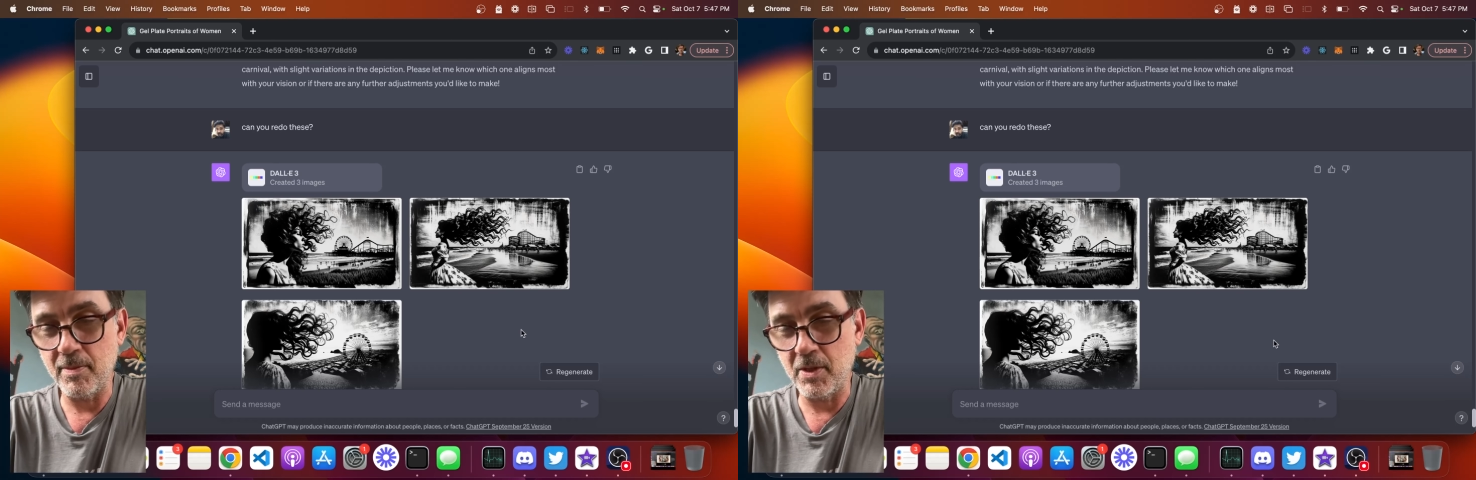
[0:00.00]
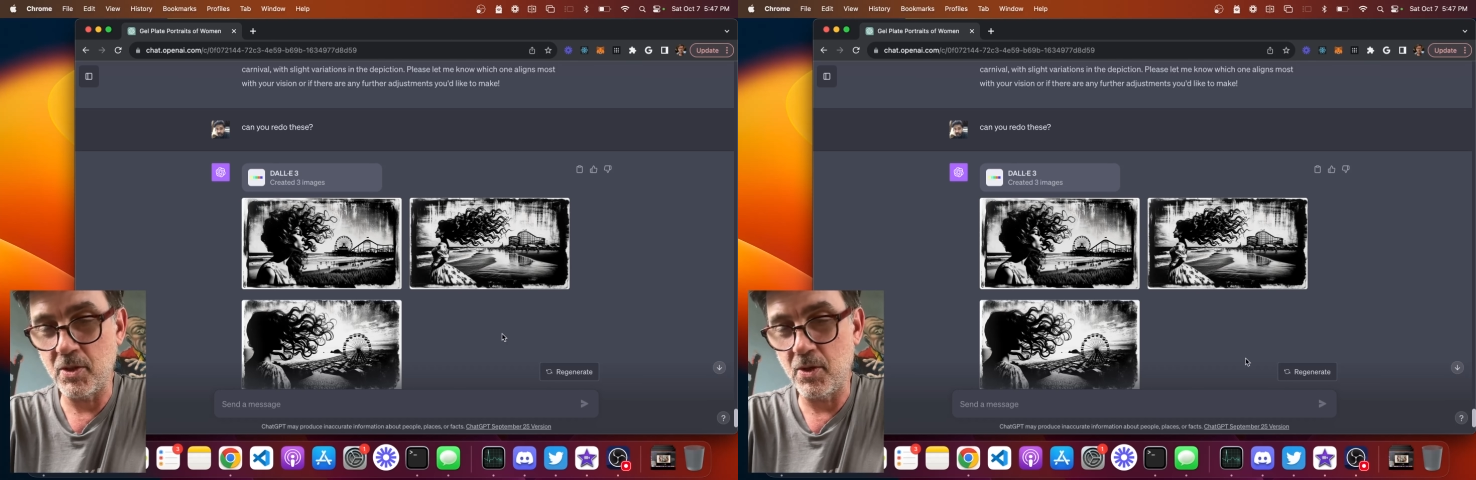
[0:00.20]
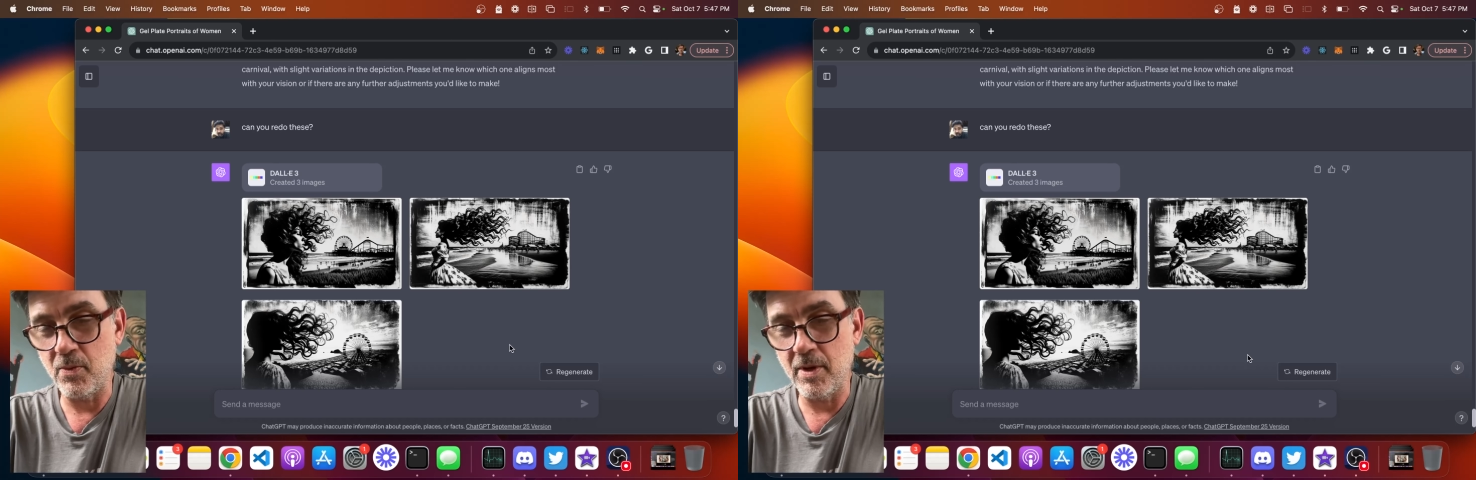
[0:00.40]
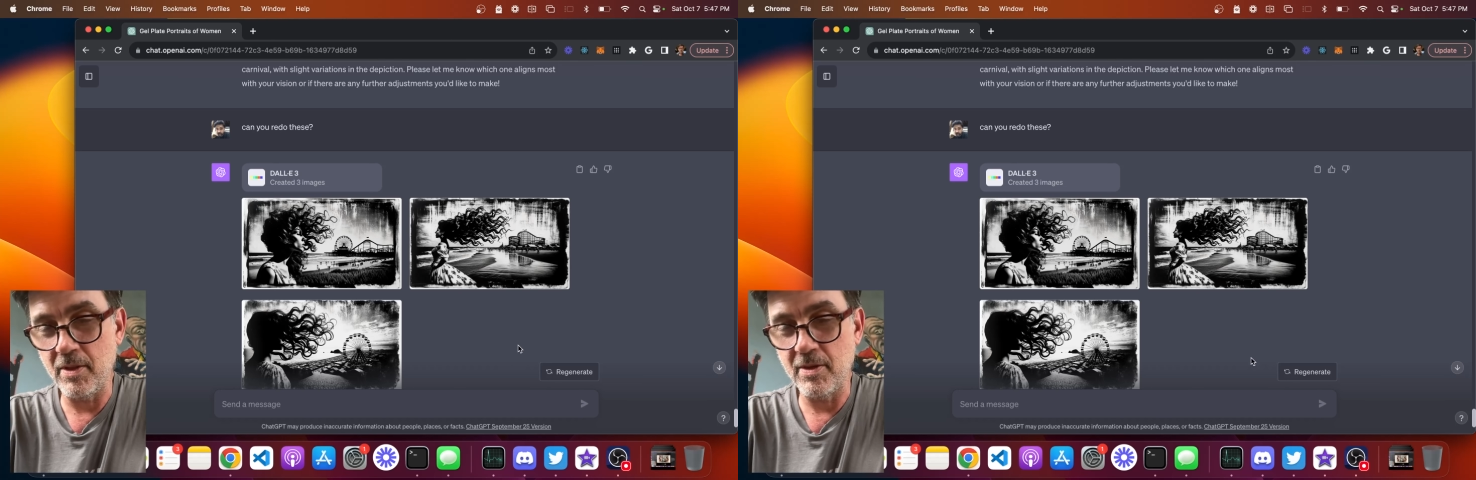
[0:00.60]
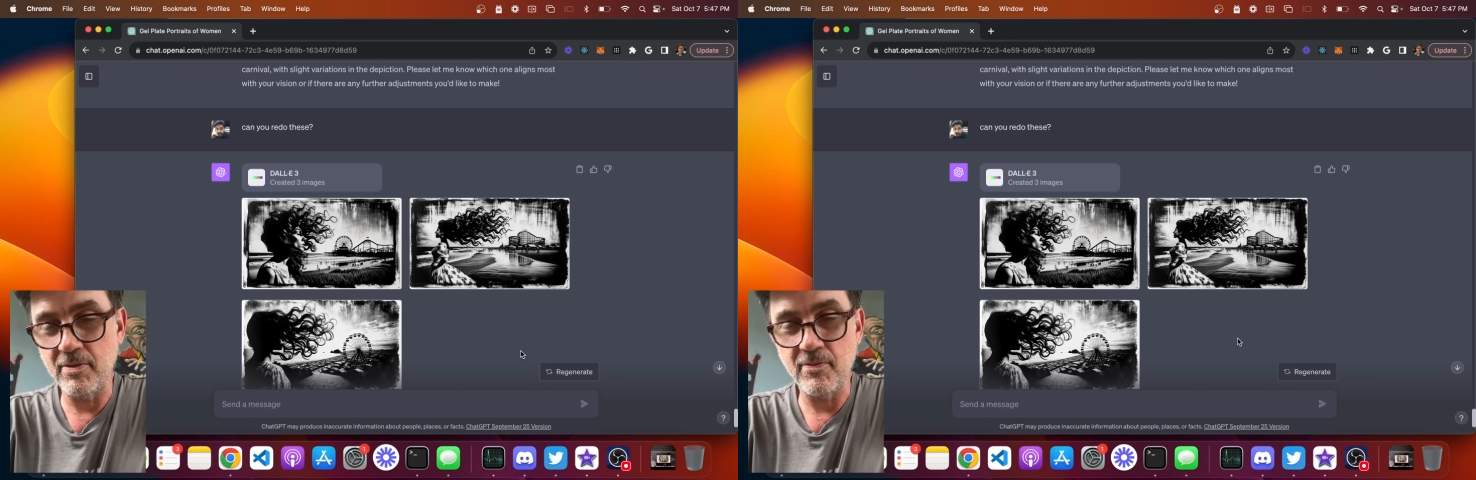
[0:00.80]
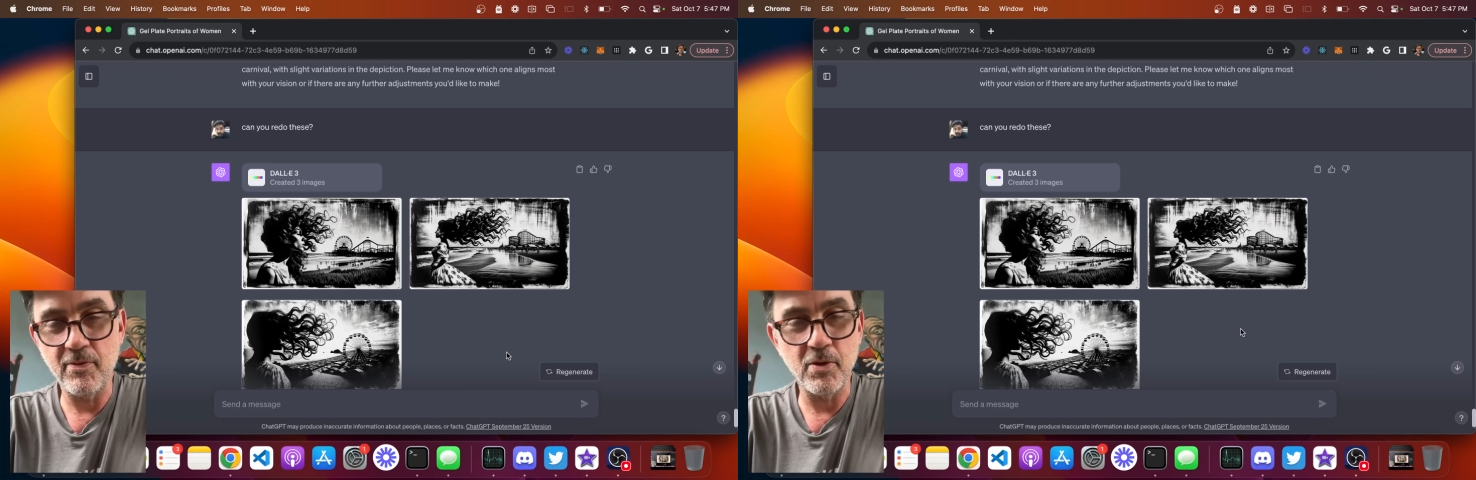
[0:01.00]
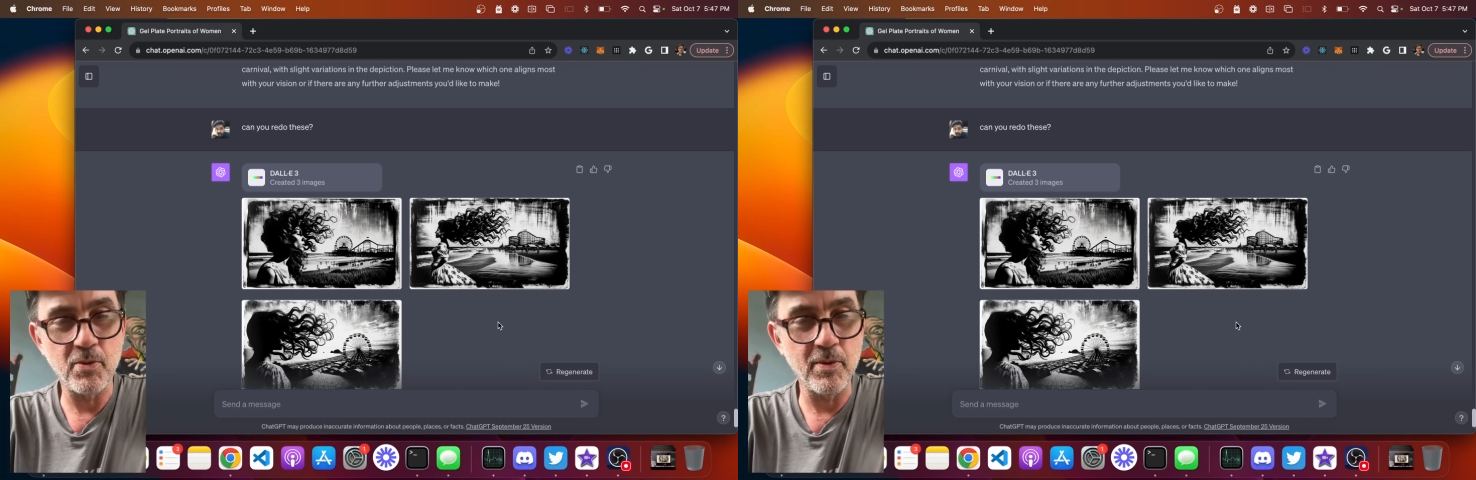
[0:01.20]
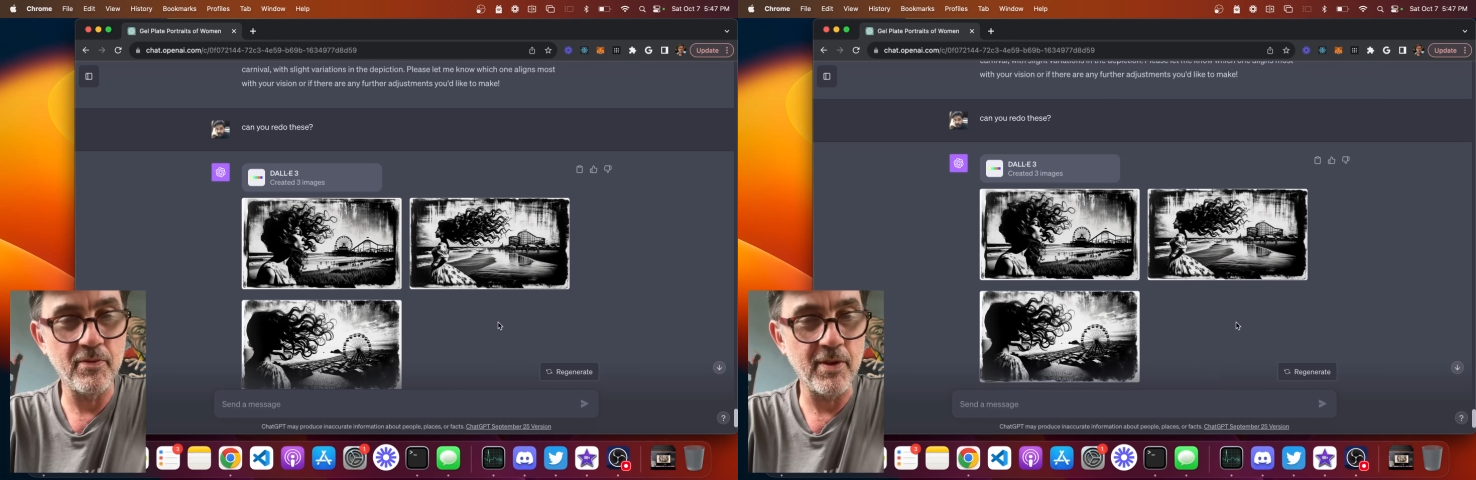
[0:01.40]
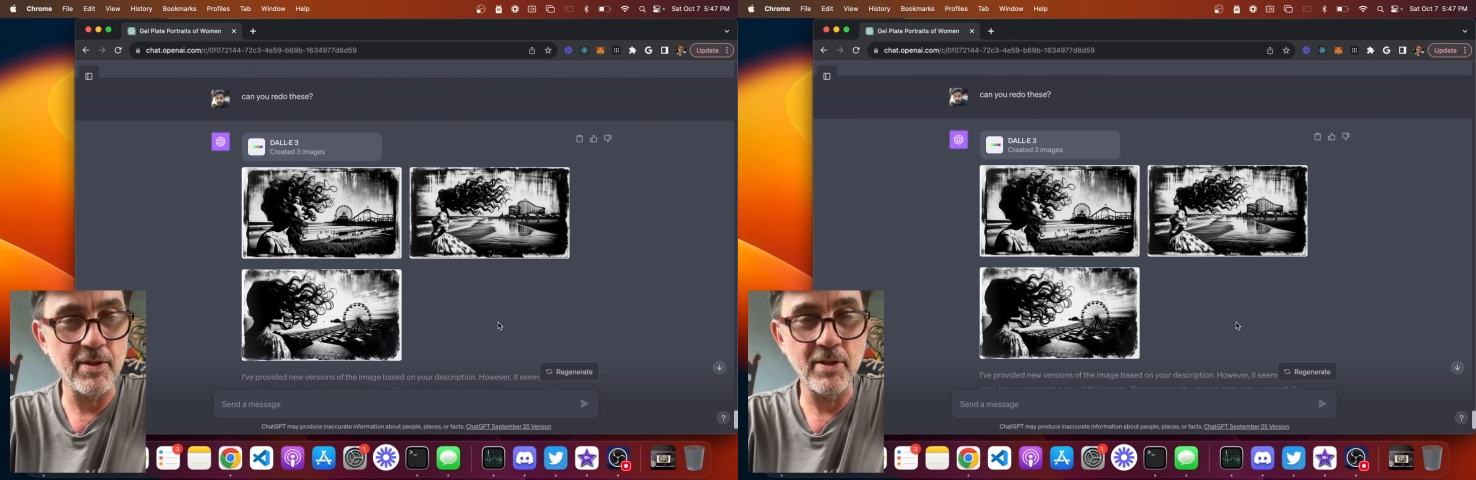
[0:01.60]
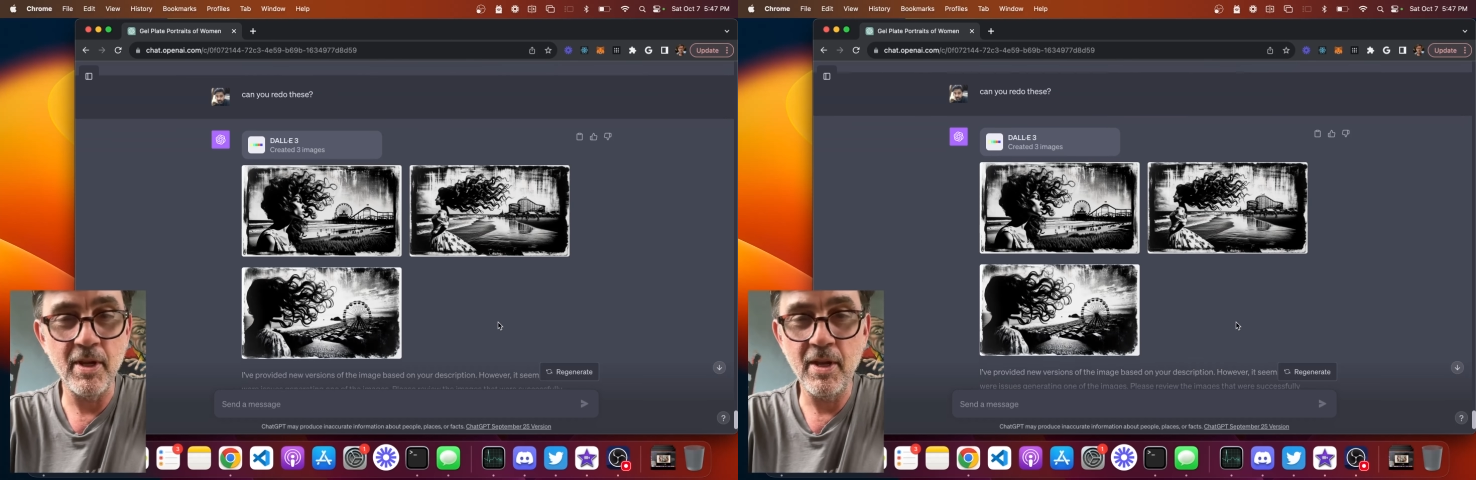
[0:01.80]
I'm not sure why this 4th one failed,